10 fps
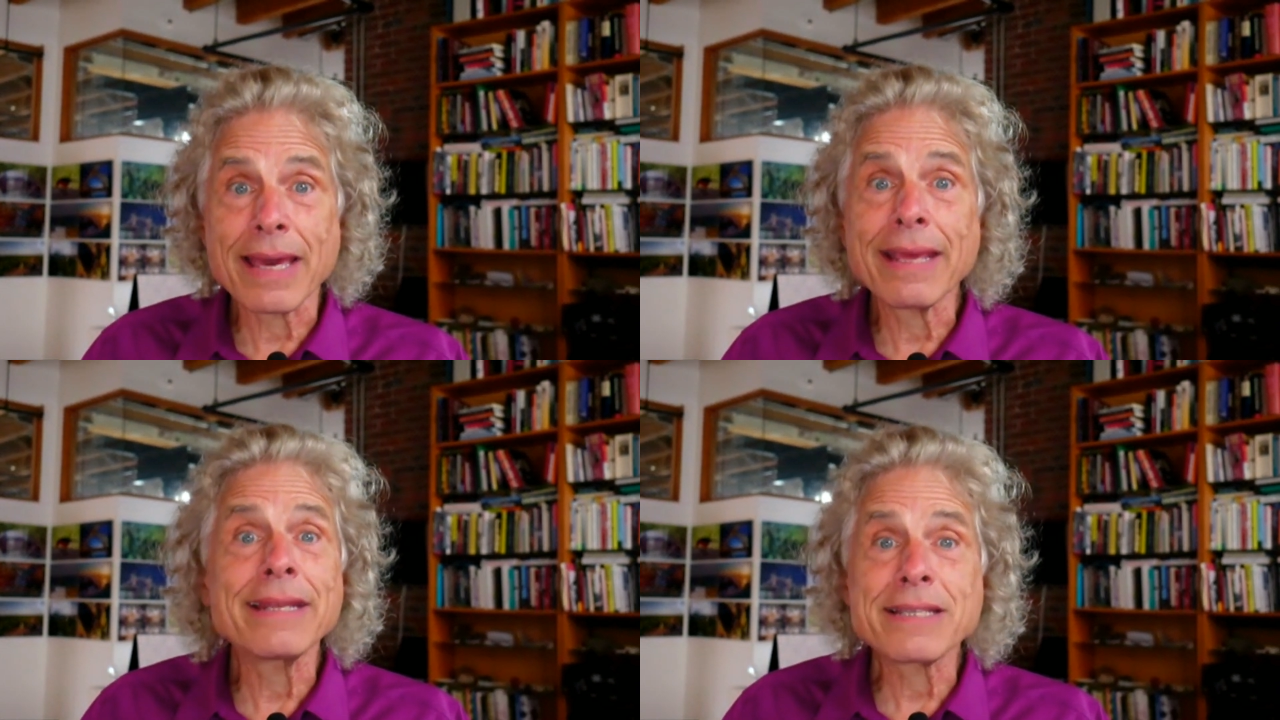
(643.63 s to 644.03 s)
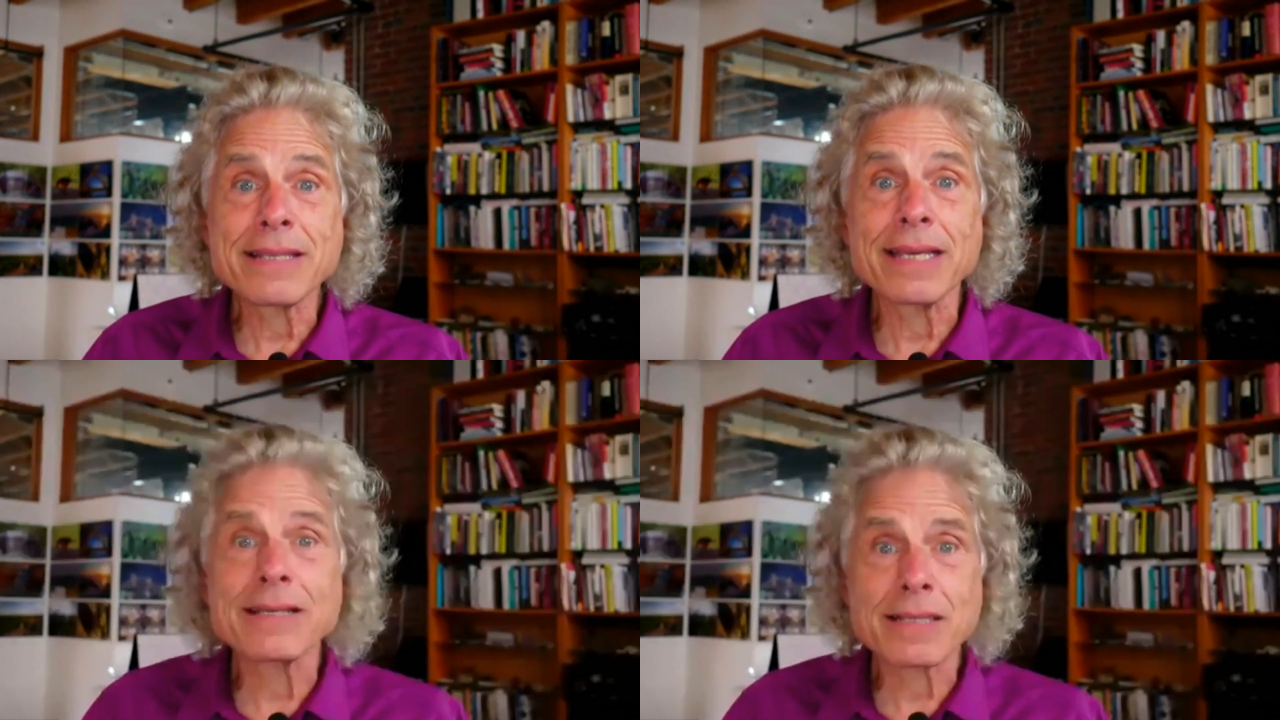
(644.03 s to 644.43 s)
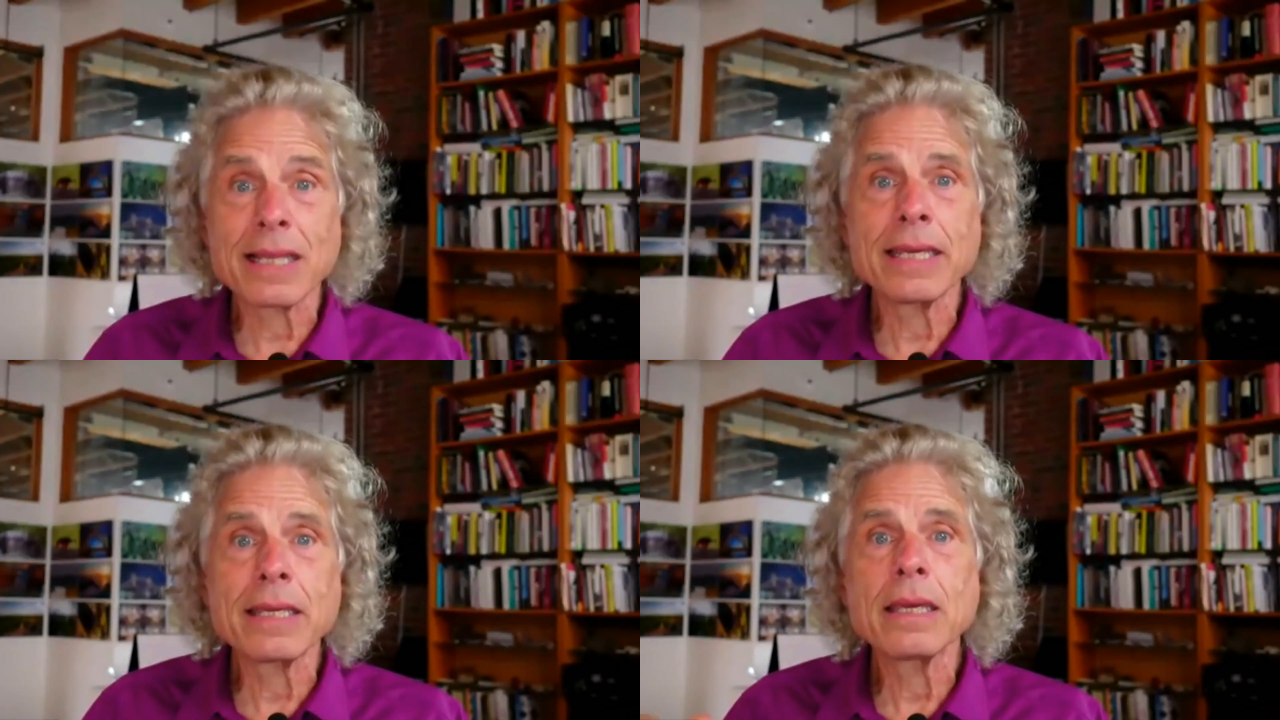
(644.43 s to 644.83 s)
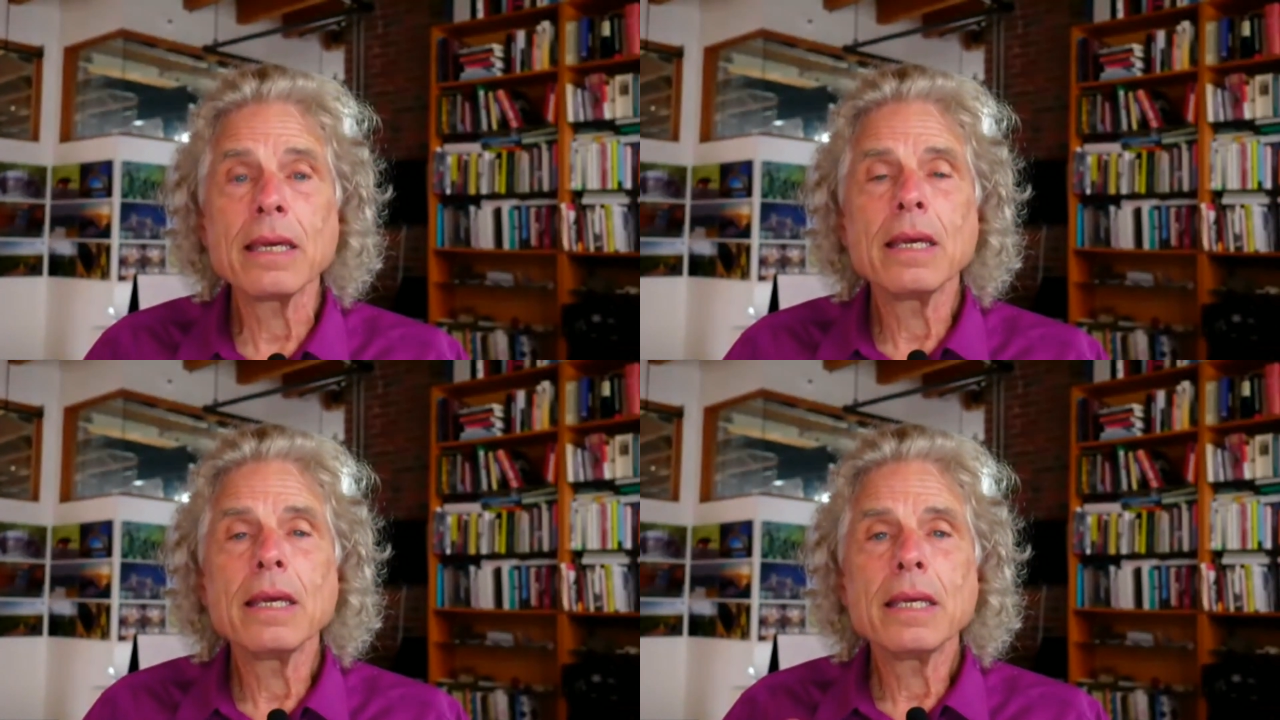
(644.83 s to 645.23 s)
And it's things like
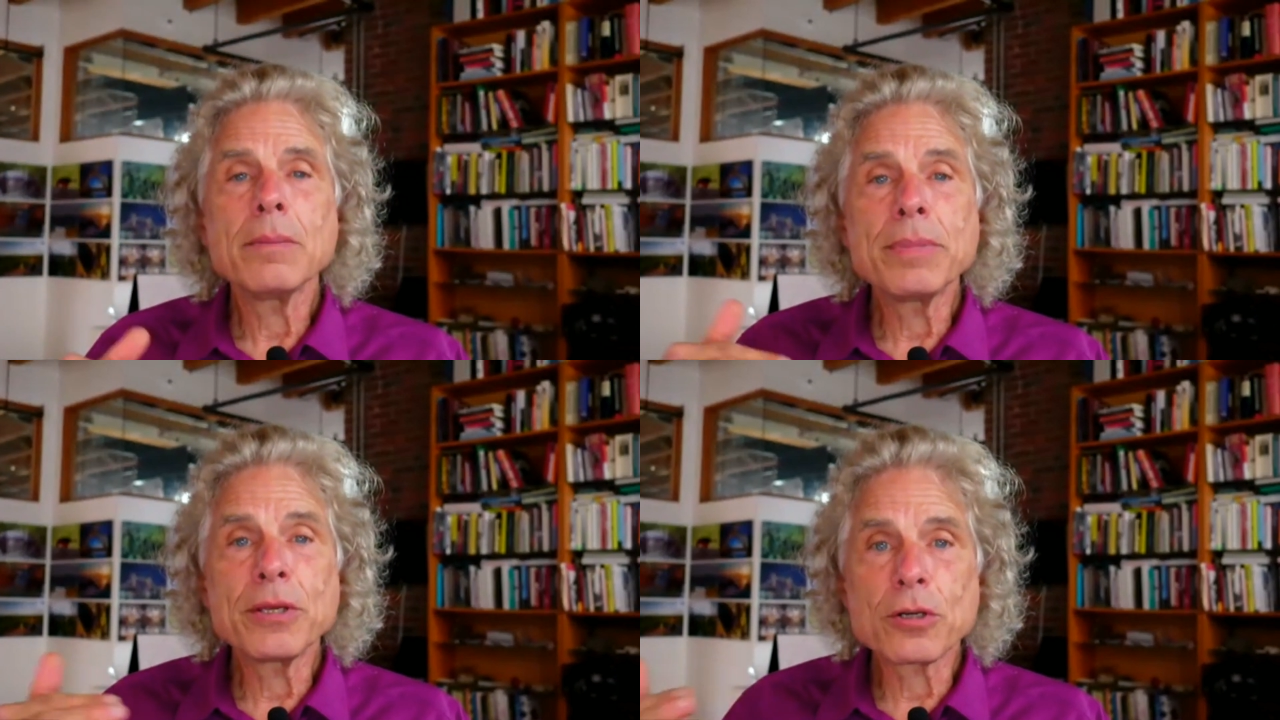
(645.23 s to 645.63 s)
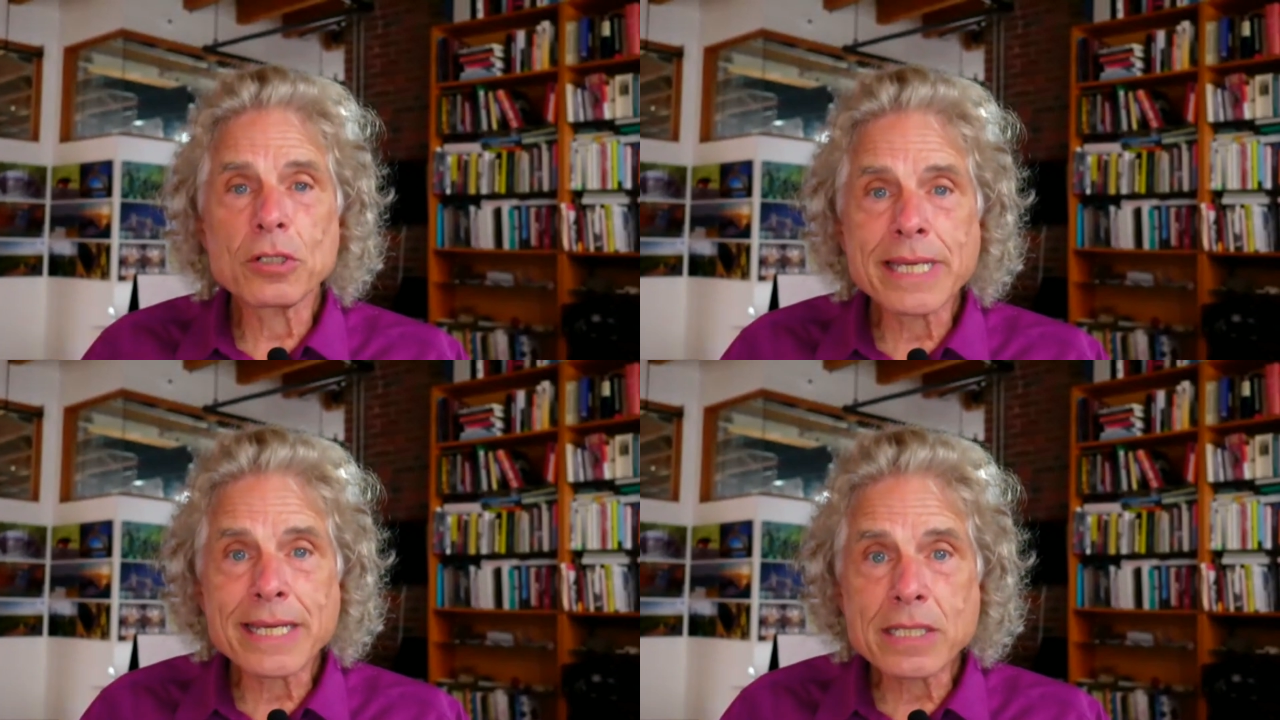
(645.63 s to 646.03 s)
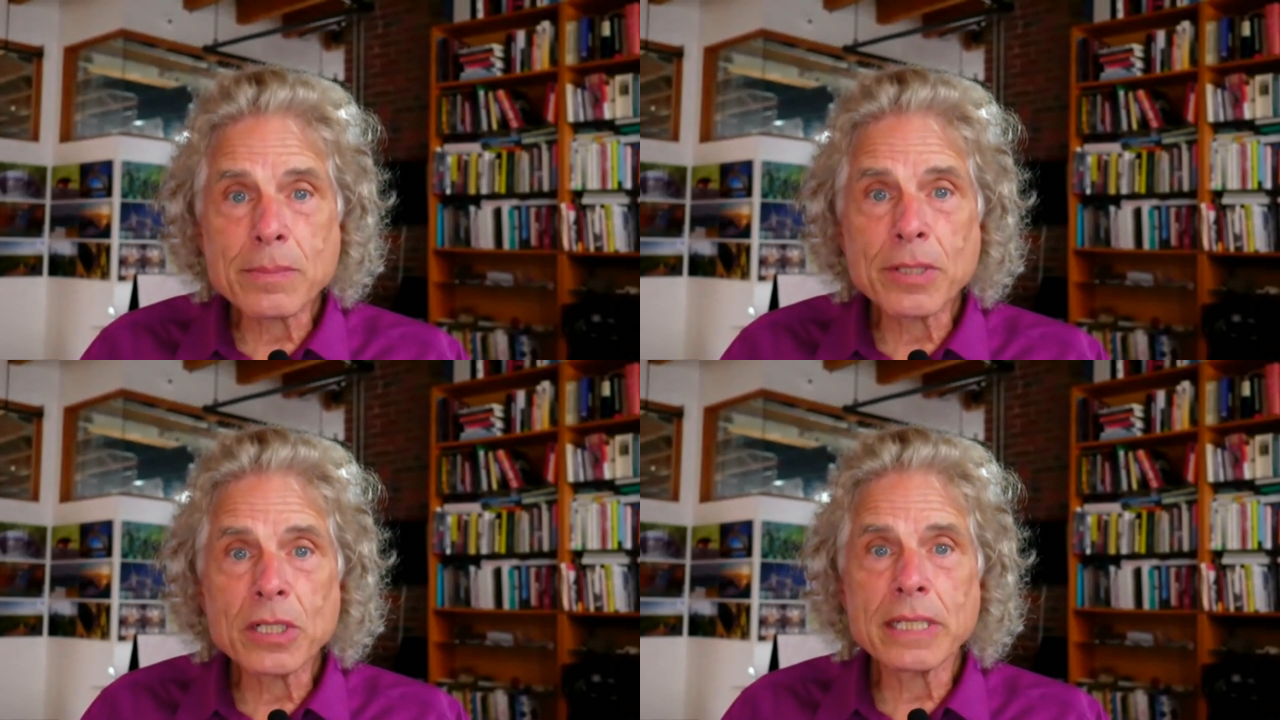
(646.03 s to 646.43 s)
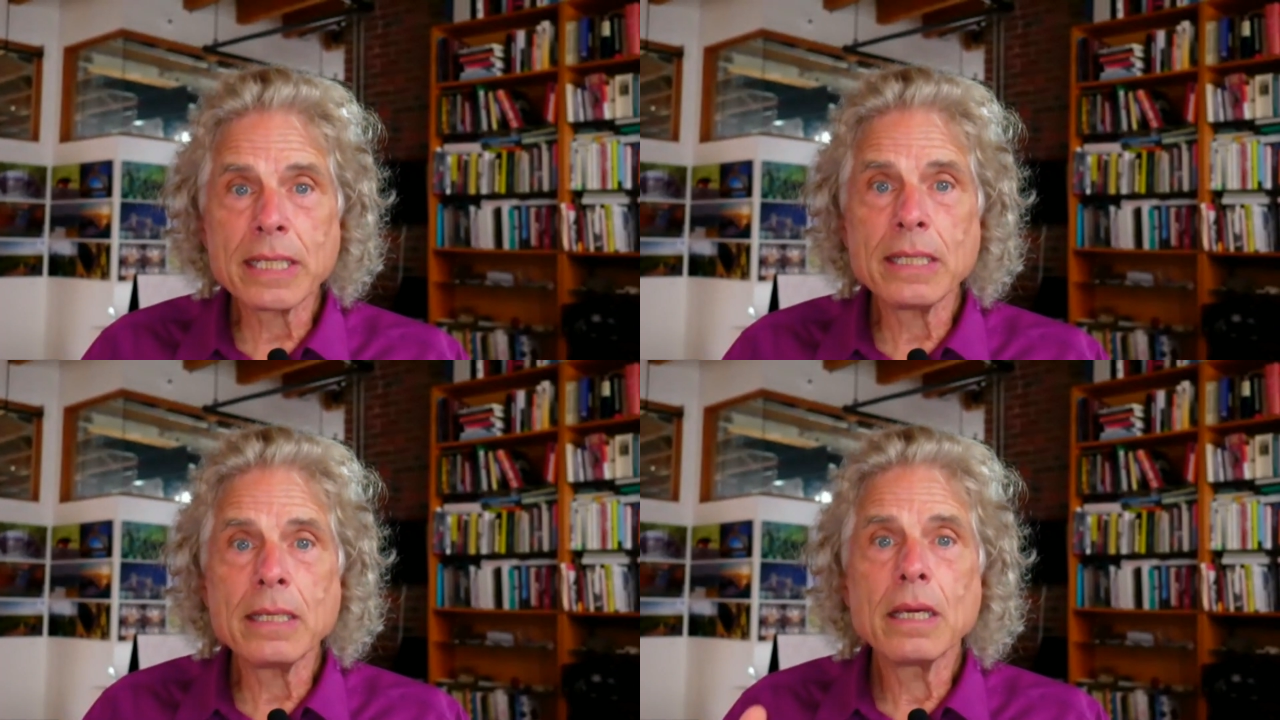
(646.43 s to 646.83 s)
empirical testability,